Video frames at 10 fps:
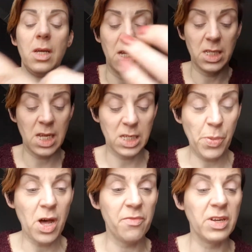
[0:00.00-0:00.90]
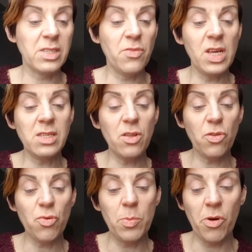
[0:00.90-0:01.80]
It's perfect. So these are the
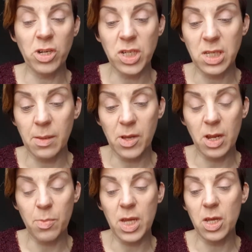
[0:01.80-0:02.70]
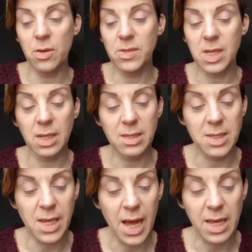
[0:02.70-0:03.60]
3 brushes I'm going to be using
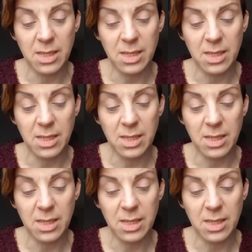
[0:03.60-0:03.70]
today.